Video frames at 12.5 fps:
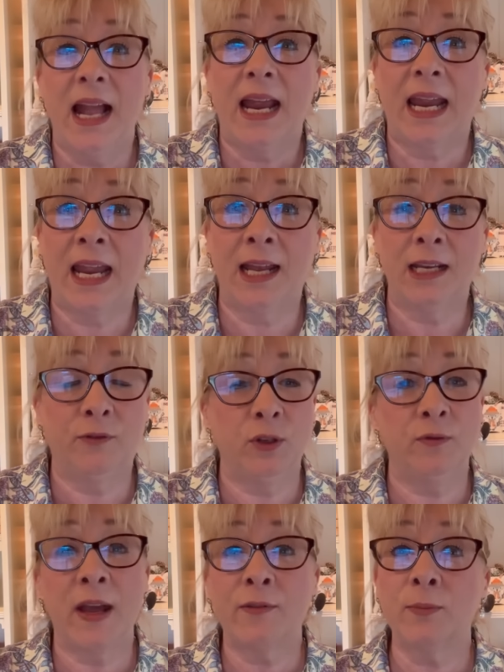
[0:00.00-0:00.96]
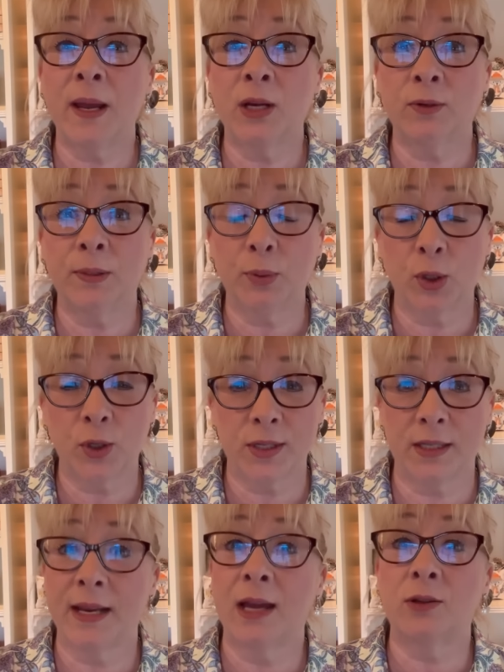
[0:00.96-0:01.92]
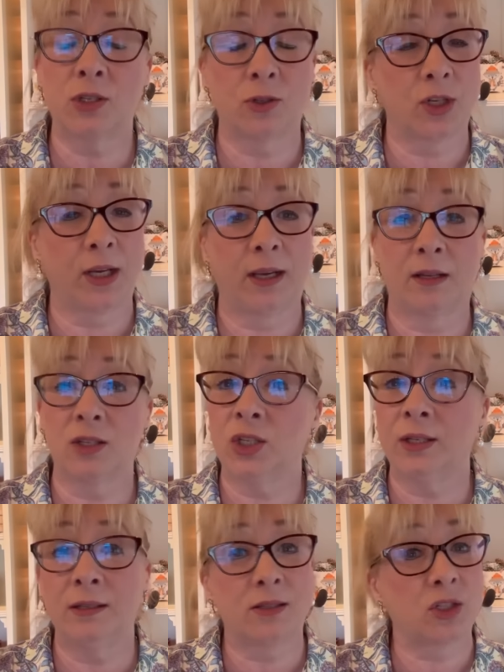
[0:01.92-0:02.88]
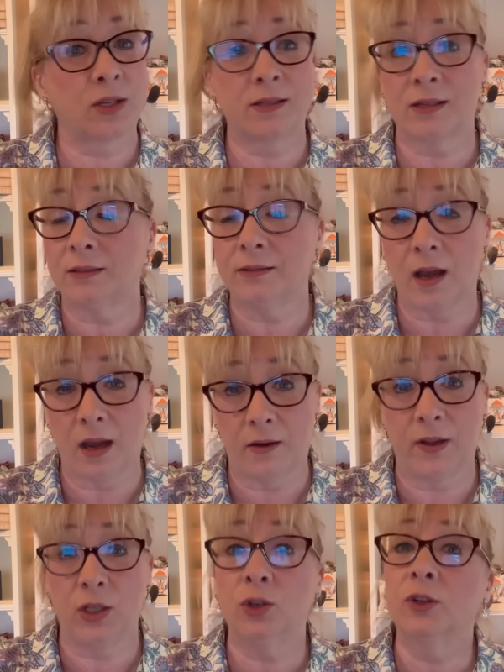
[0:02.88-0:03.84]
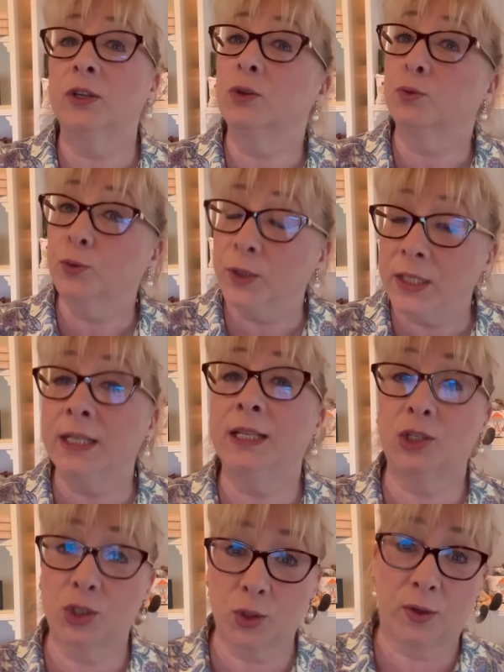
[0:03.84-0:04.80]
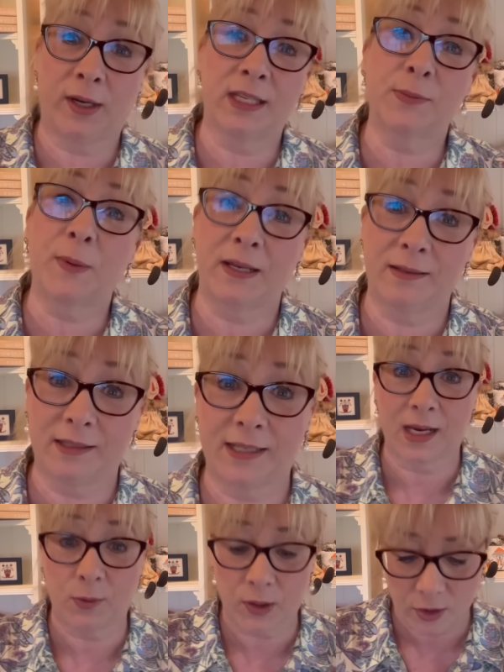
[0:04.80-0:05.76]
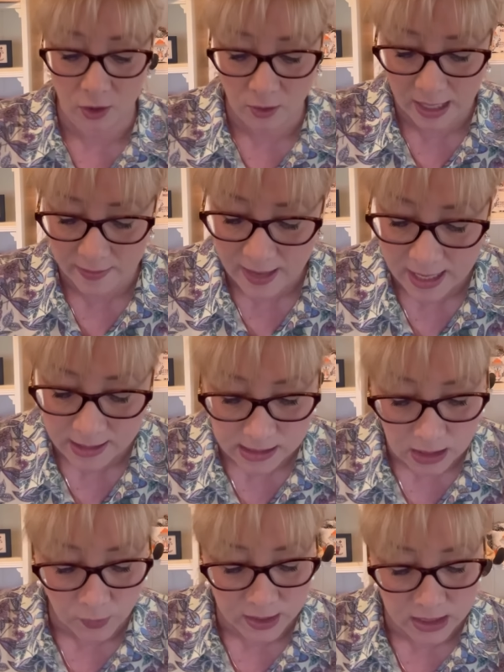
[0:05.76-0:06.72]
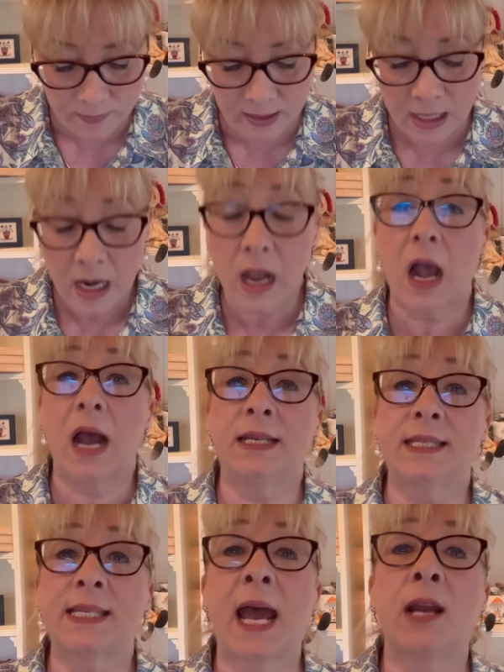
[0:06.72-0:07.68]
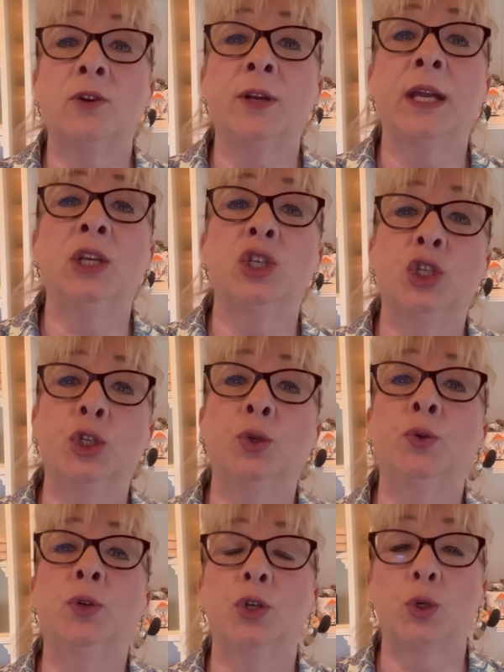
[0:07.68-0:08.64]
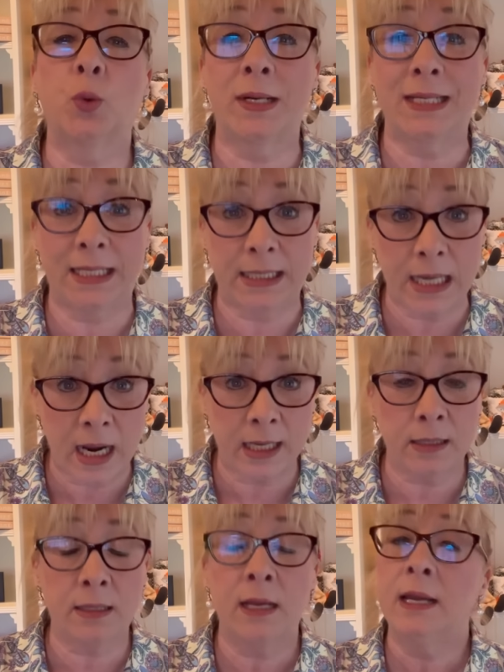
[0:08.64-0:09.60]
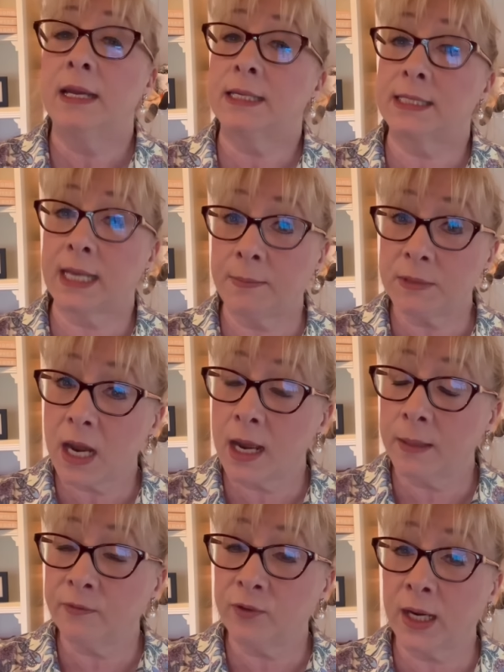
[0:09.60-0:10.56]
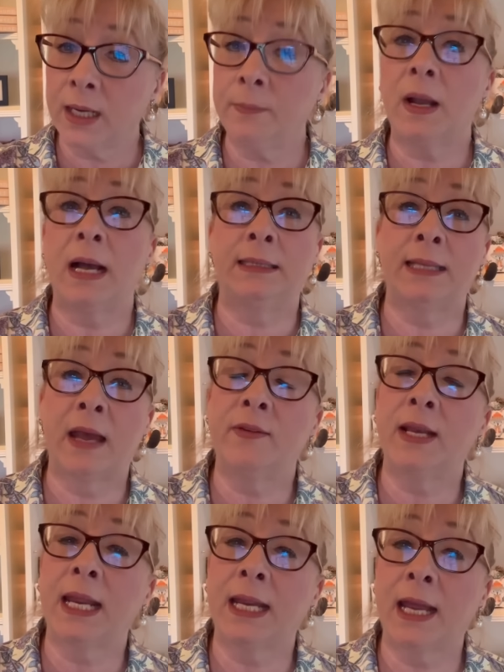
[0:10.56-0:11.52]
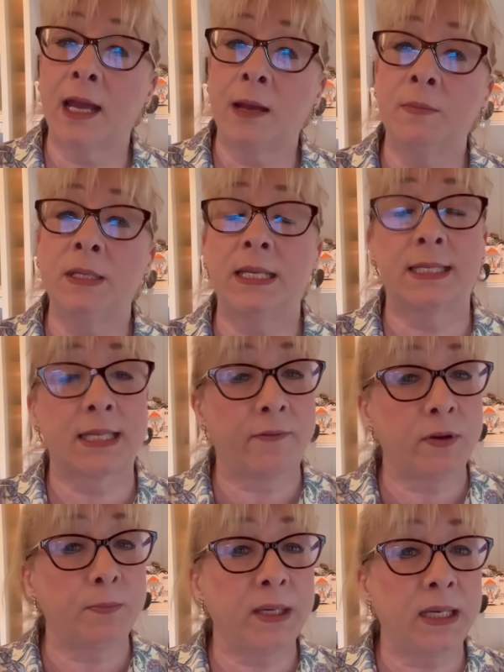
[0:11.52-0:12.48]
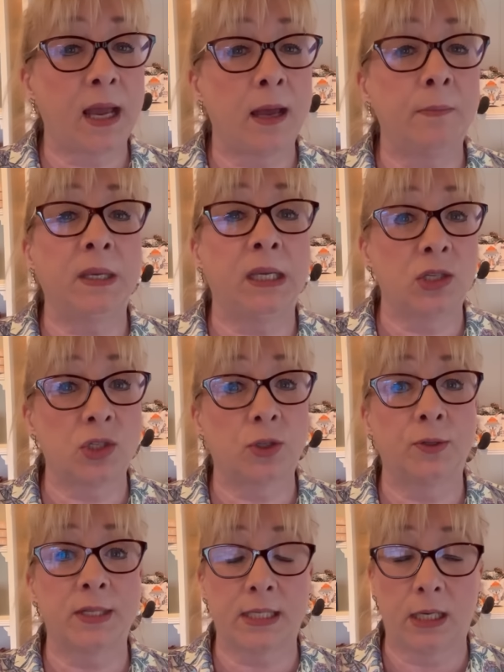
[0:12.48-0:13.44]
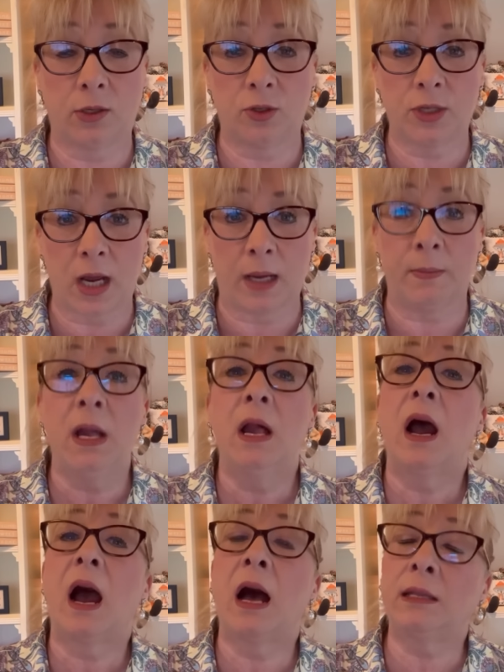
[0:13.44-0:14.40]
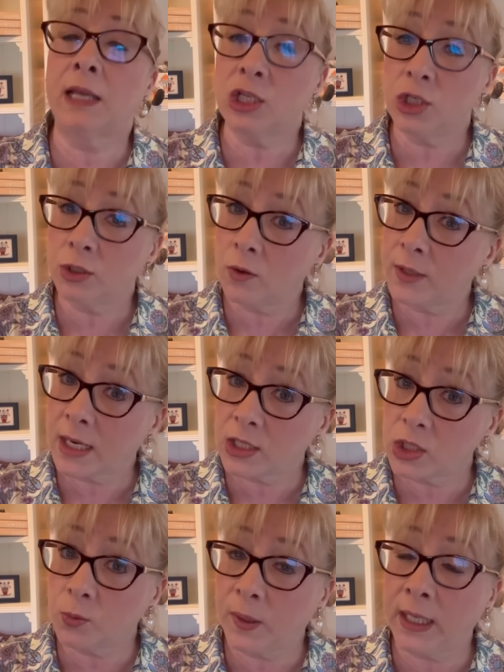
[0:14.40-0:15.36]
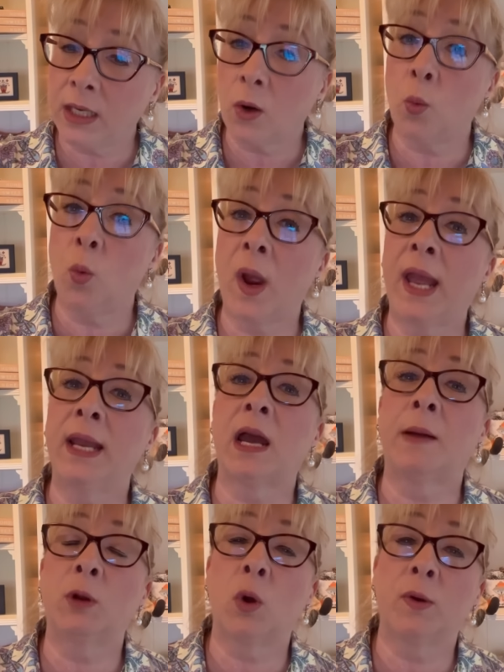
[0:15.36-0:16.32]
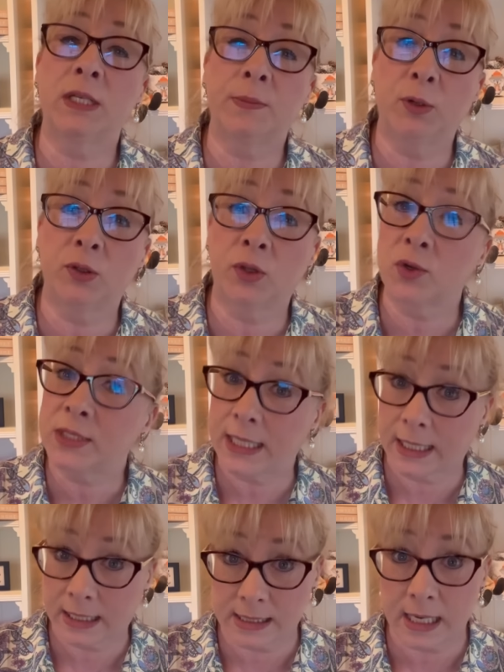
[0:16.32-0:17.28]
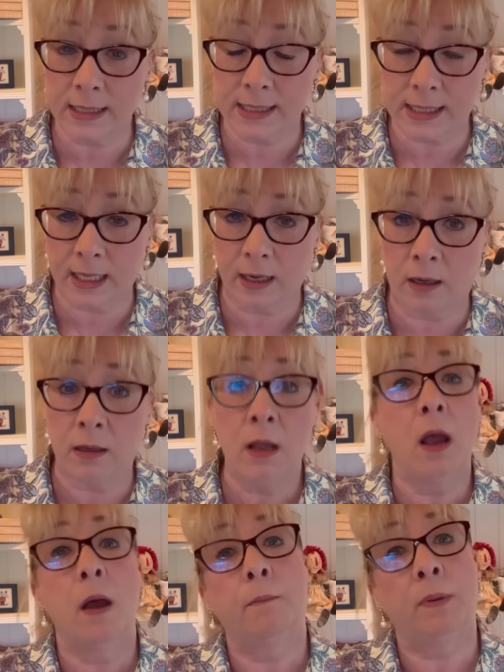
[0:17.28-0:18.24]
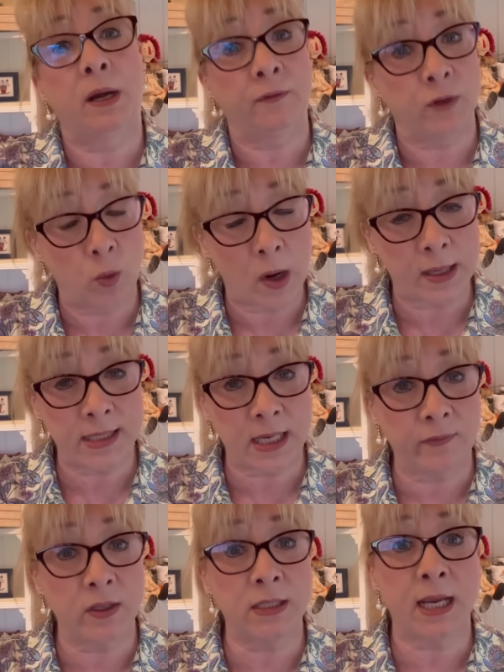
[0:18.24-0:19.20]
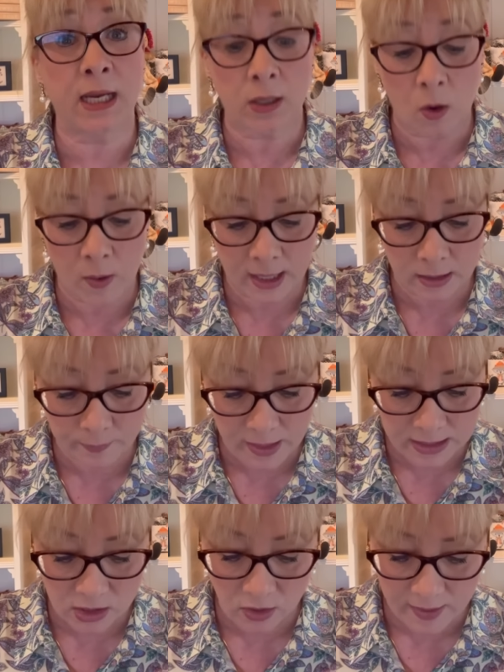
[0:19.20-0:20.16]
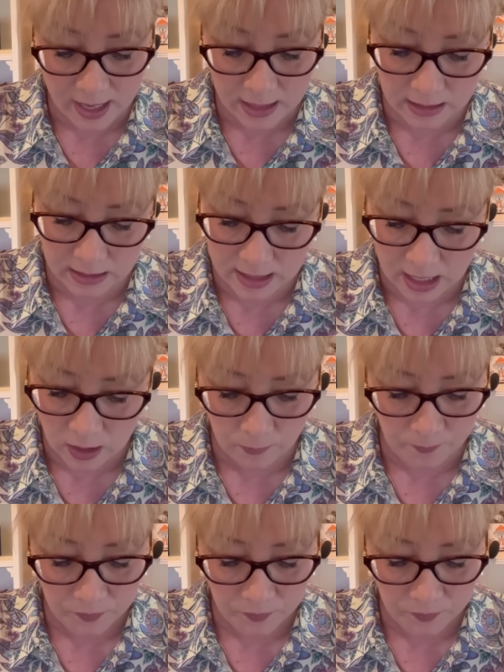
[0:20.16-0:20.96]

And if you've never met her in person, now's your chance. She is just a love, and you're going to really enjoy spending the with her. And that is going to be on Saturday, June twenty-ninth, same time frame, eleven A M to seven P M Eastern Standard Time. I'll let you know next week when I'm going to put those tickets on sale, but if you want to save the date, go ahead and pencil that in now.